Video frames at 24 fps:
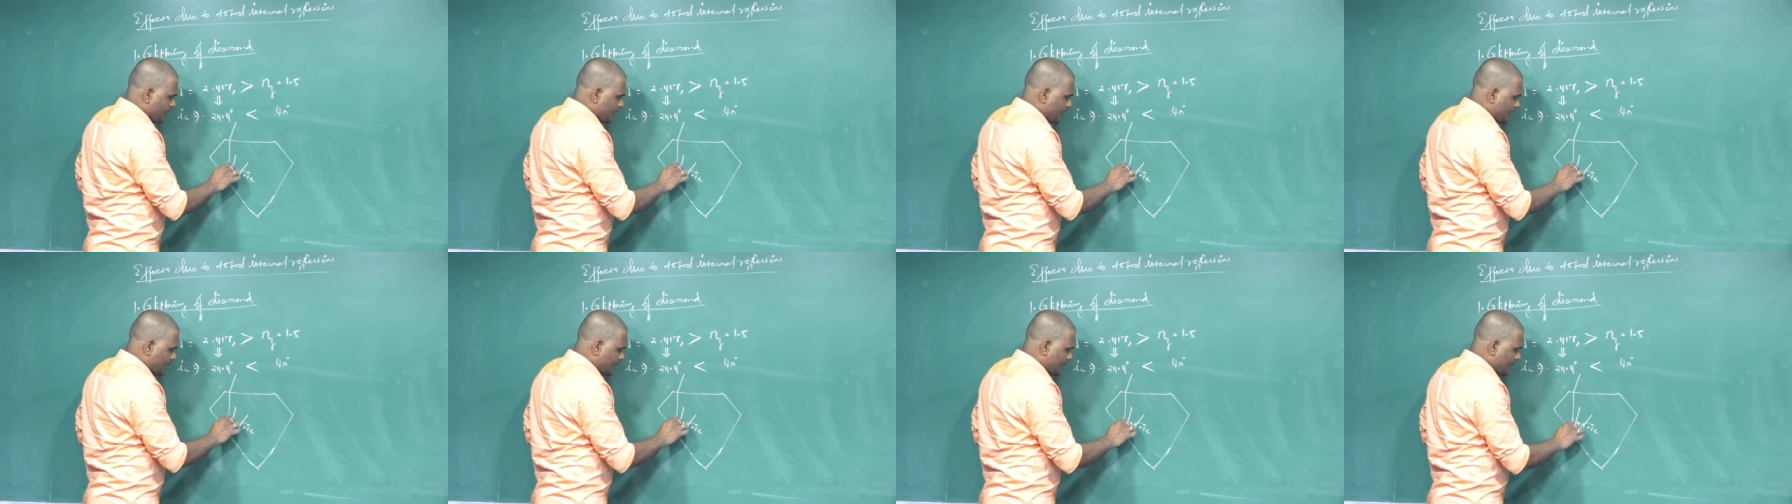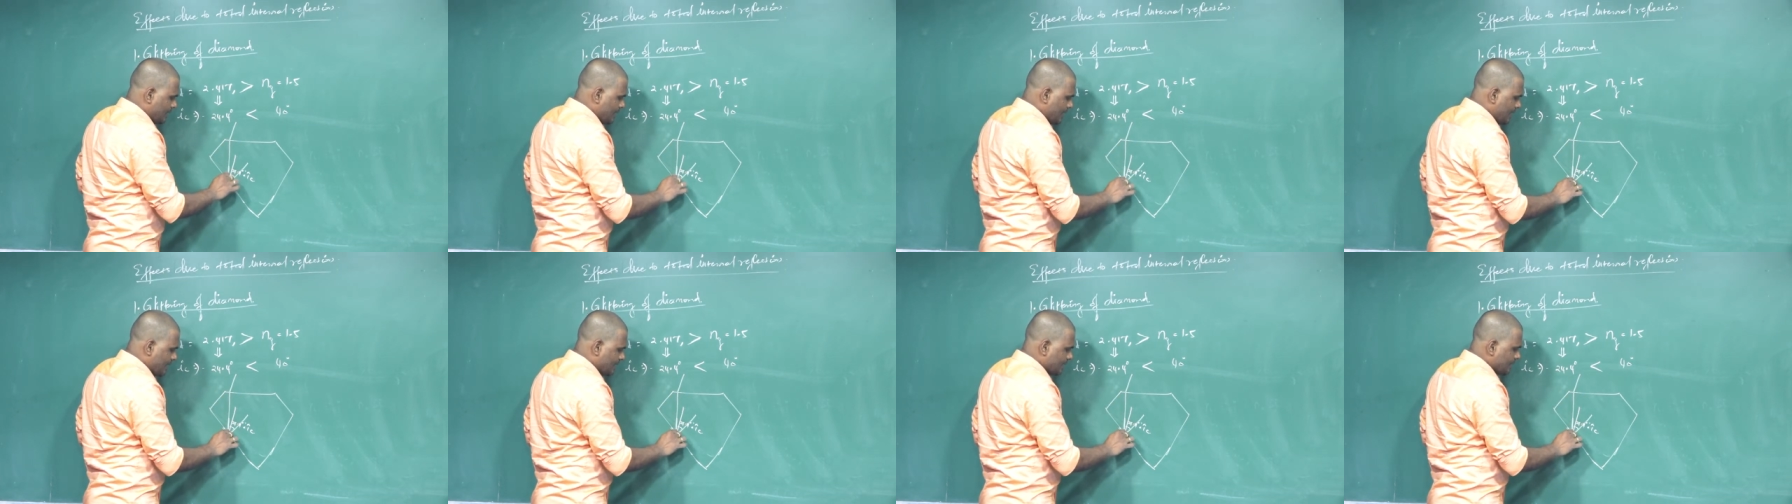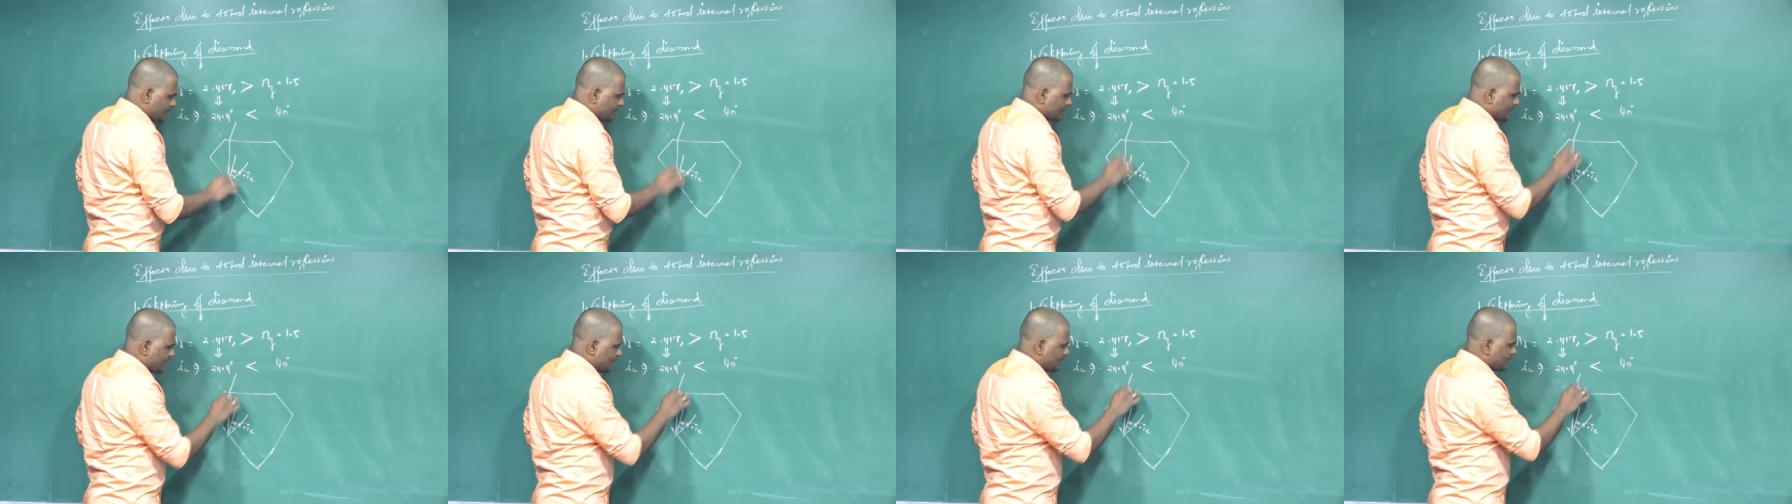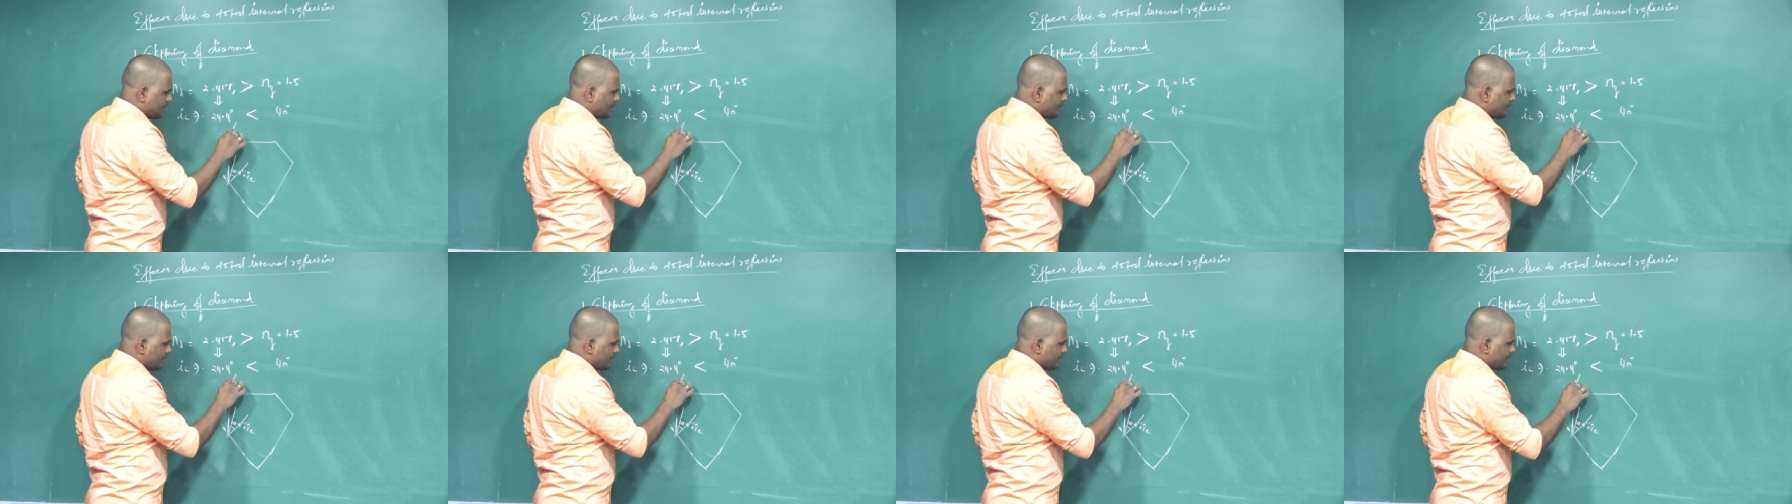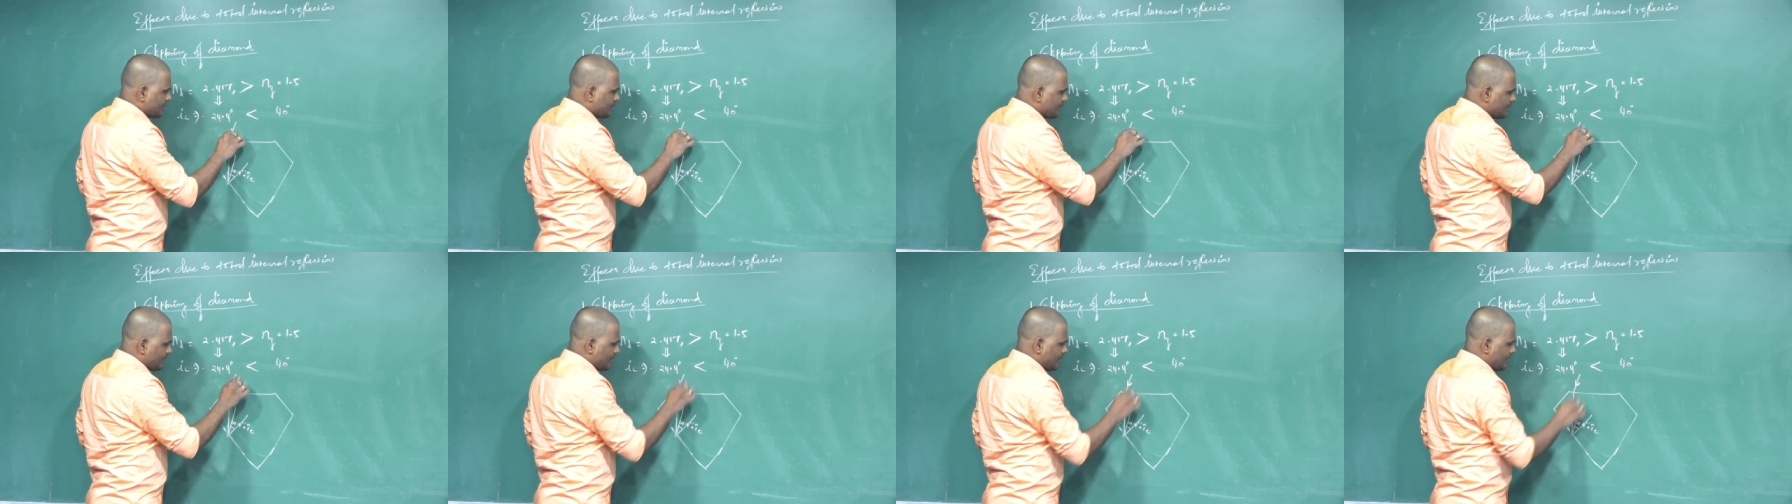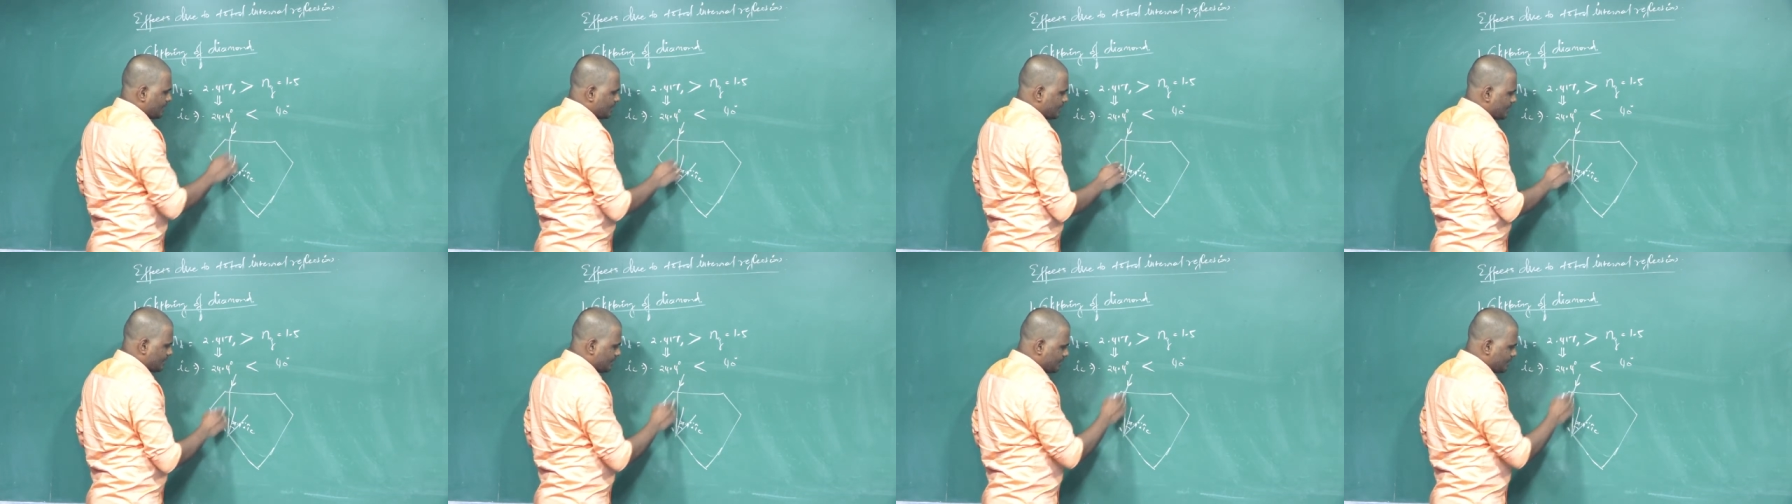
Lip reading: at an angle greater than the critical angle.